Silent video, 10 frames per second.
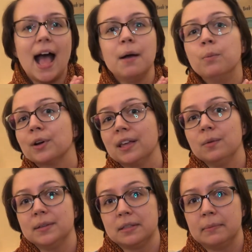I'm
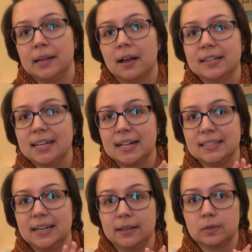working with somebody on
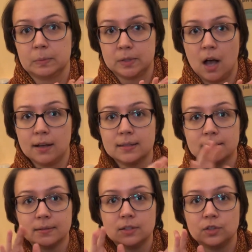test knitting some
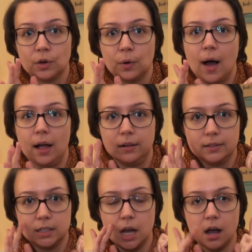socks, so I'll
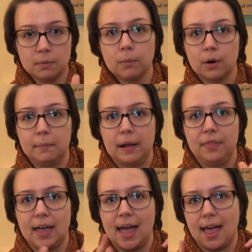talk more
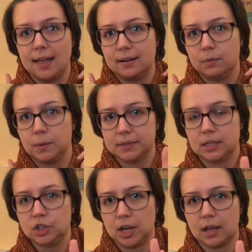about that once
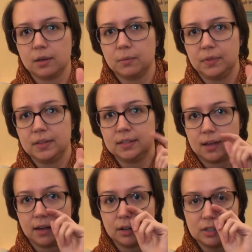I check with the
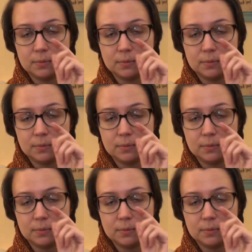designer